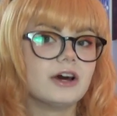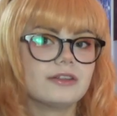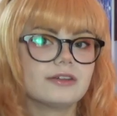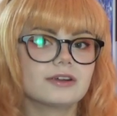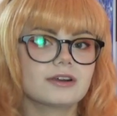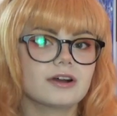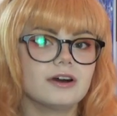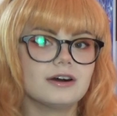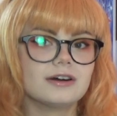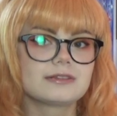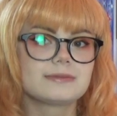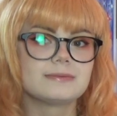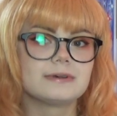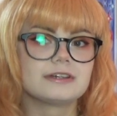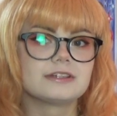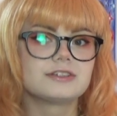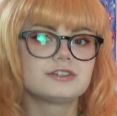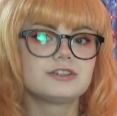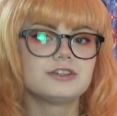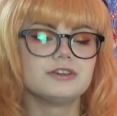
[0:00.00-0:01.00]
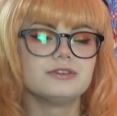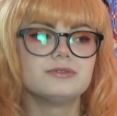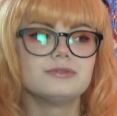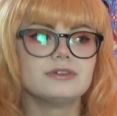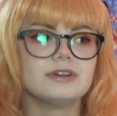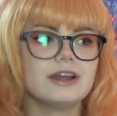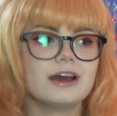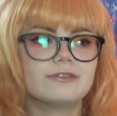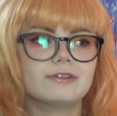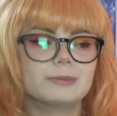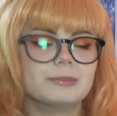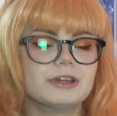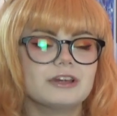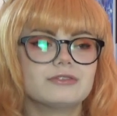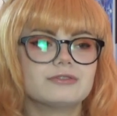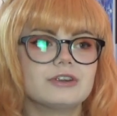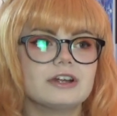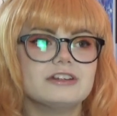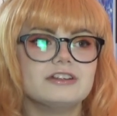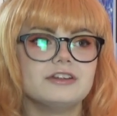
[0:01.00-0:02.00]
other cosplays too. Never be
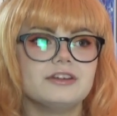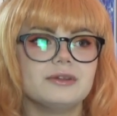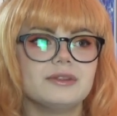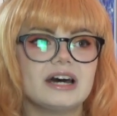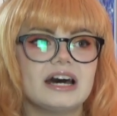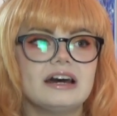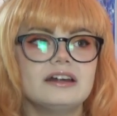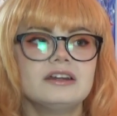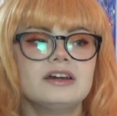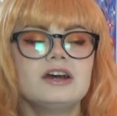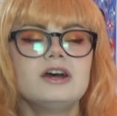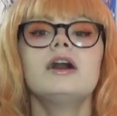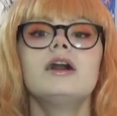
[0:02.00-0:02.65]
afraid to do that.